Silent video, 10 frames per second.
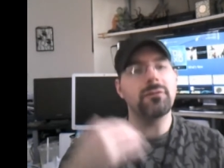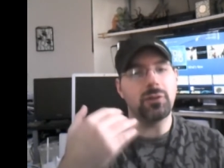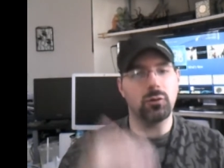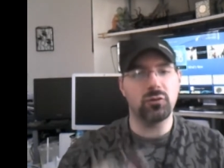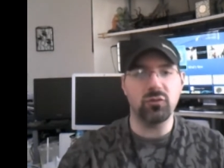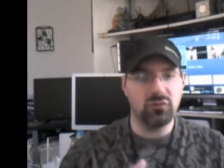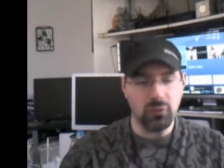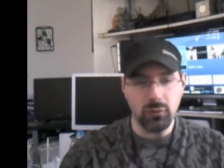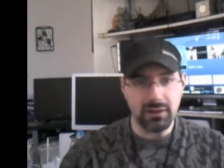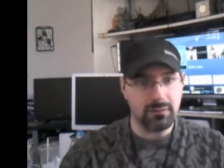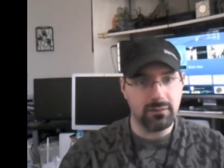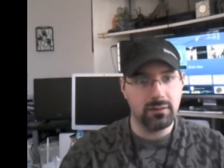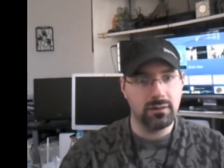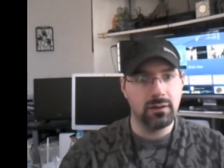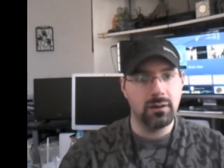For those who do it,
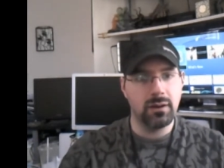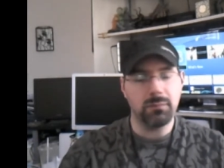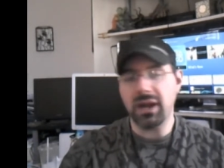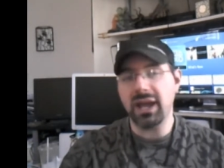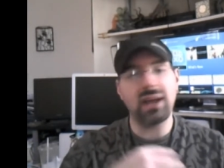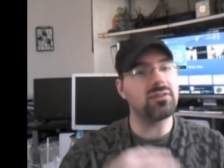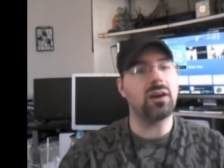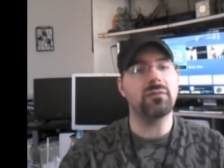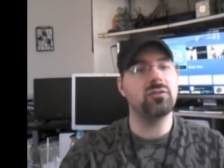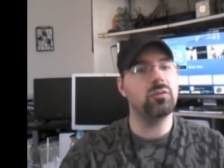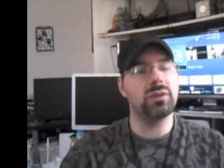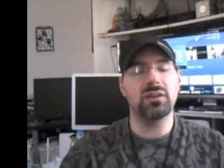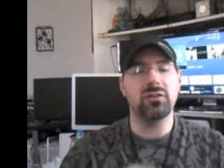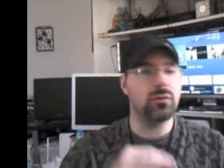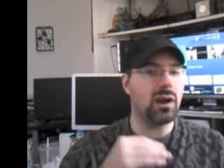my hat's off to you
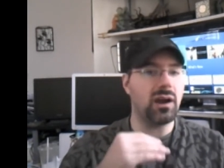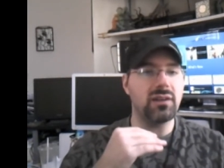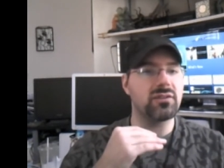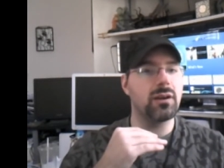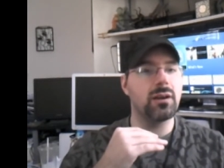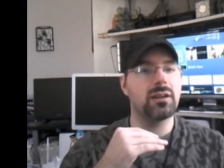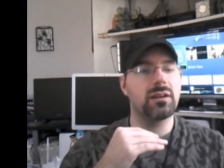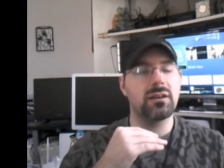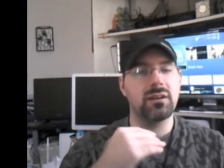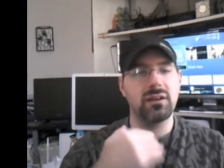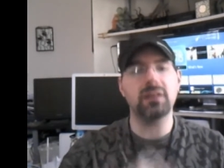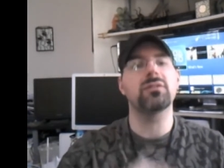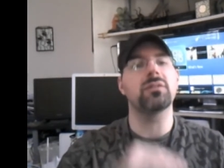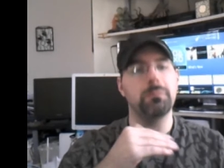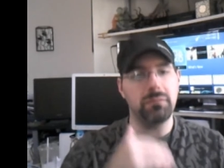because you guys kick
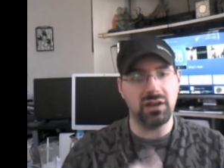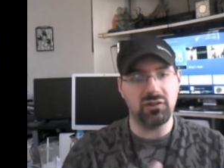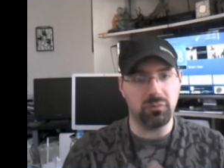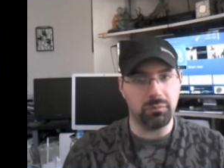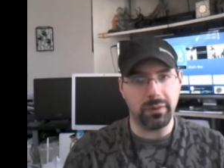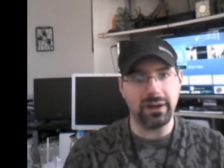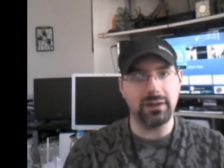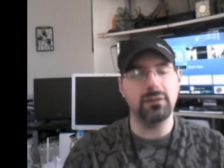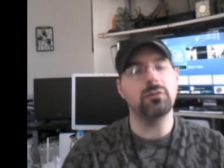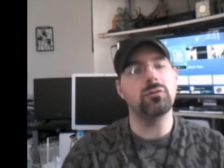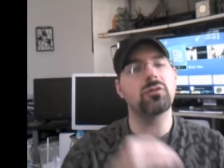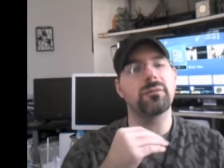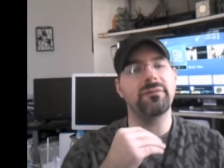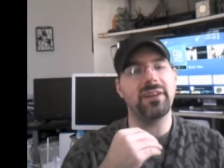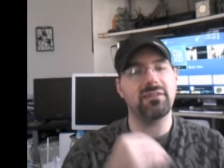some major butt. You do
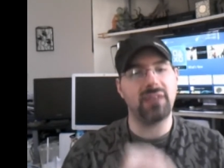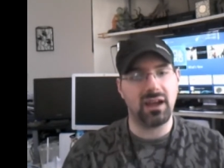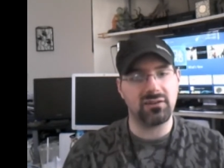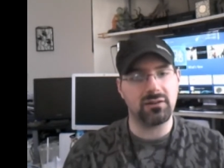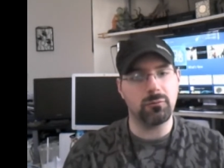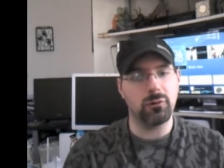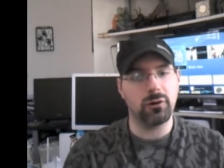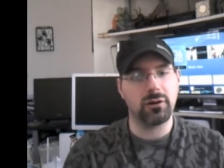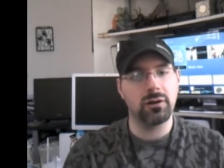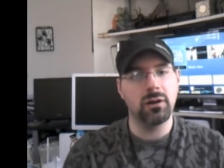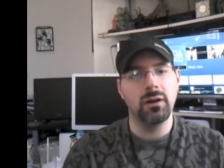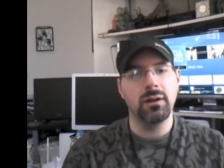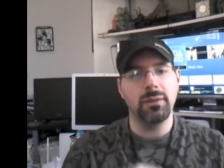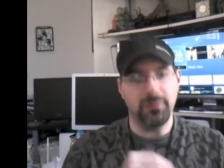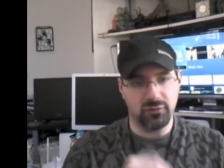some fantastic work.
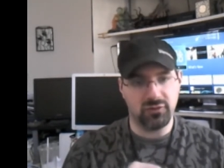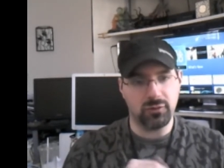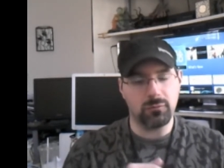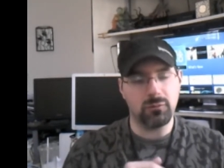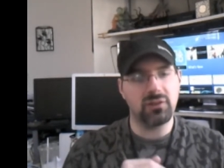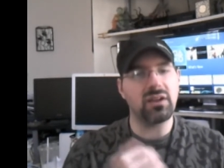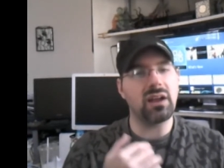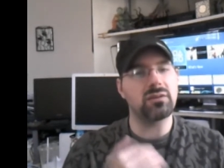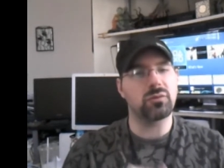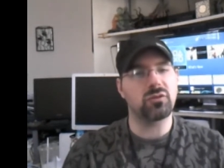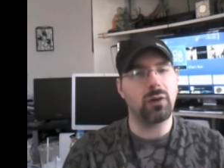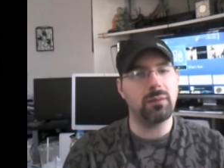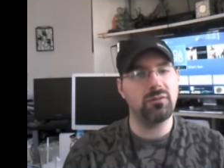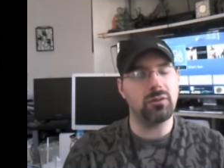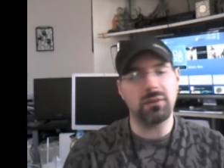There are certain ones that I
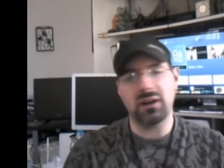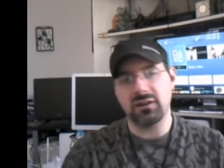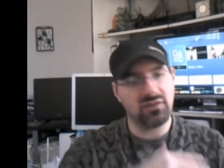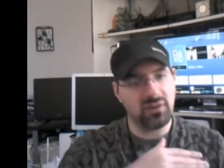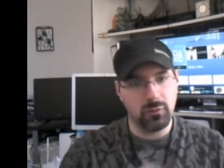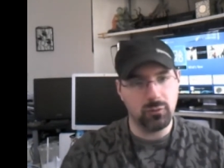subscribe to. I'm not going to say